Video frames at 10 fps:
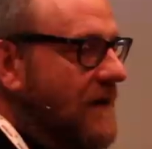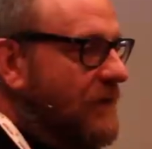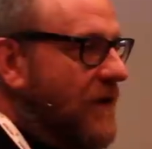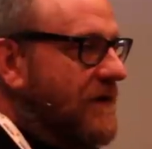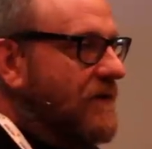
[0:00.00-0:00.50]

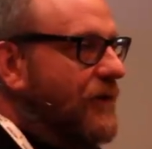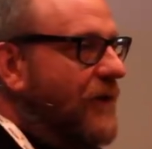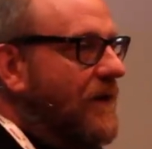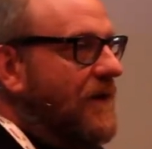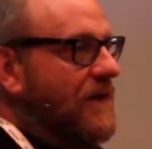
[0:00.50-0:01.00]
But you'll
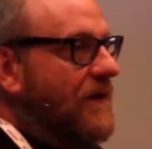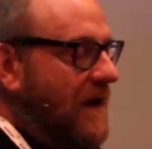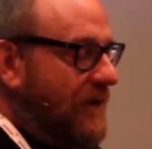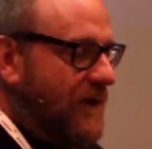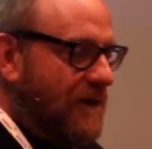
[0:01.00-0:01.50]
find,
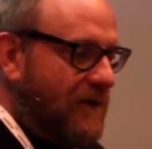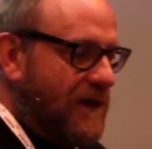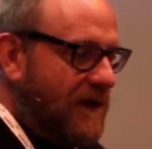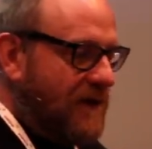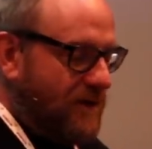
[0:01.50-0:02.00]
if you
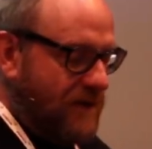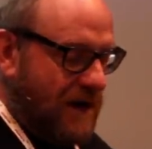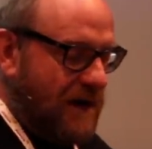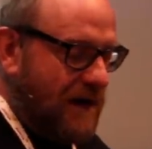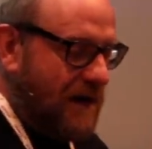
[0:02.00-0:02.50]
look at it
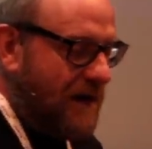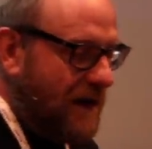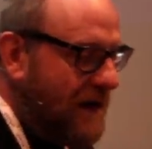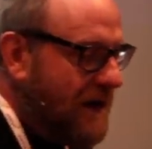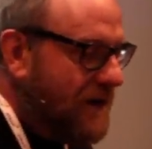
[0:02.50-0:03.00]

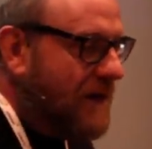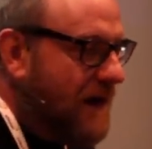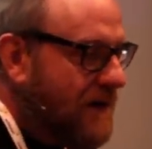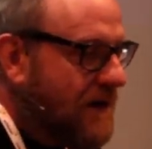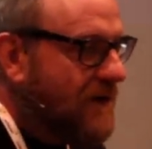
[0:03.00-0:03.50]
uh, in
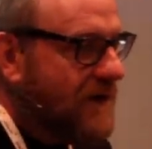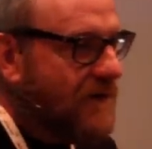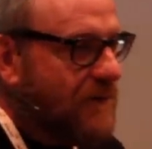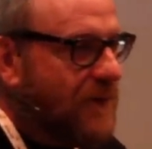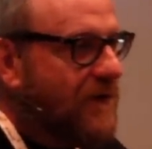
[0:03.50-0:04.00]
any kind of
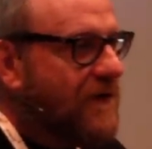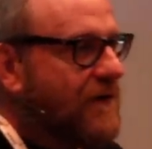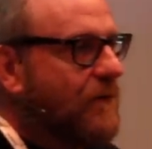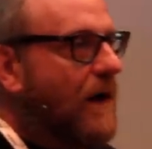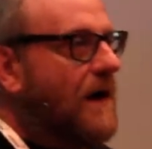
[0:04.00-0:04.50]

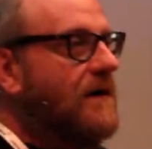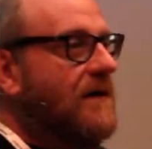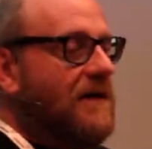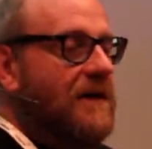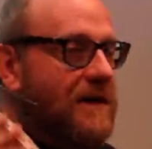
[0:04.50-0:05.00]
empirical way,
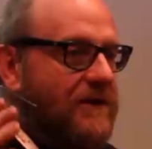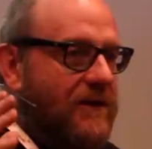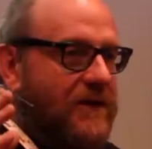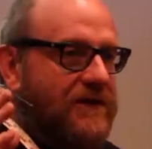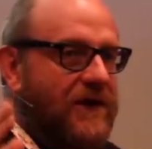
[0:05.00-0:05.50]

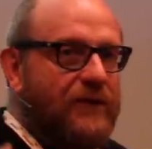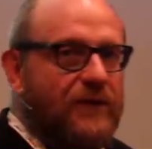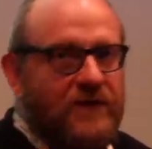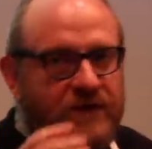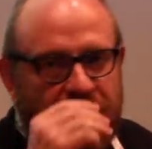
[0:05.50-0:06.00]
that the
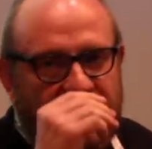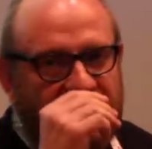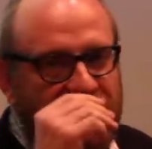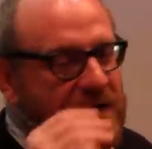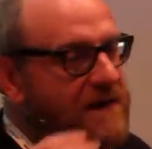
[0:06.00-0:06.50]
difference
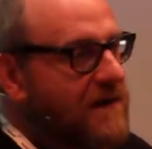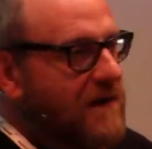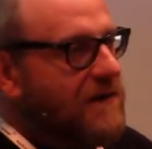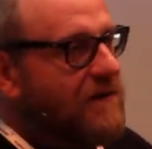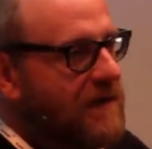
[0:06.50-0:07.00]
between
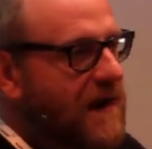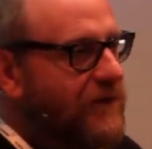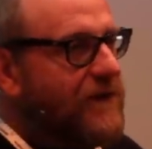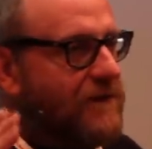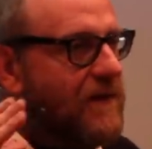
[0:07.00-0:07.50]
your
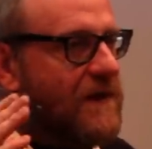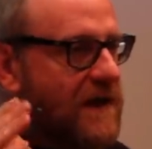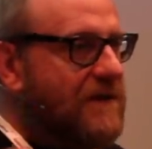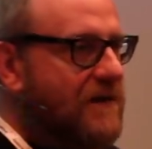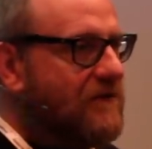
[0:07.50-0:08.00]
left and right
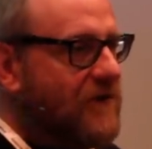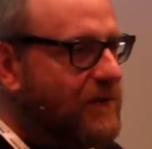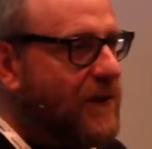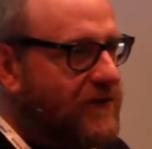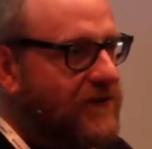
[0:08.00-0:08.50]
hearing
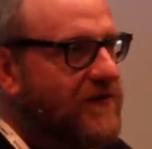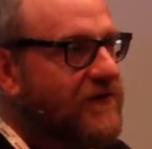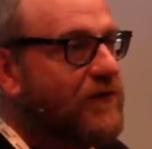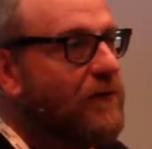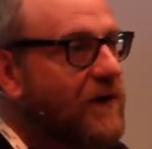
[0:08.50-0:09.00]
responses
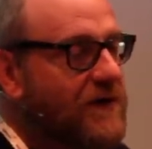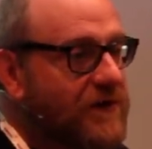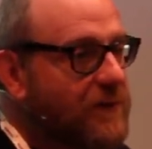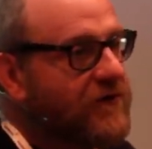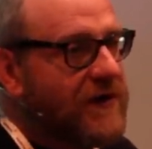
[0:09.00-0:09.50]
is quite
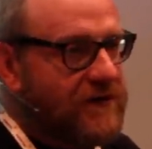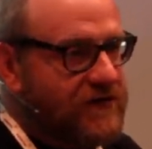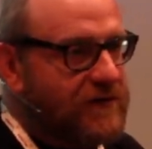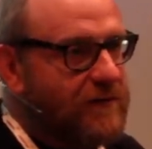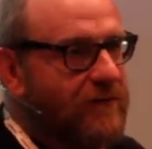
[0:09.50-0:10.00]

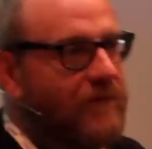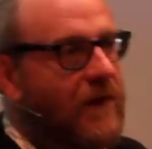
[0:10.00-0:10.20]
substantial.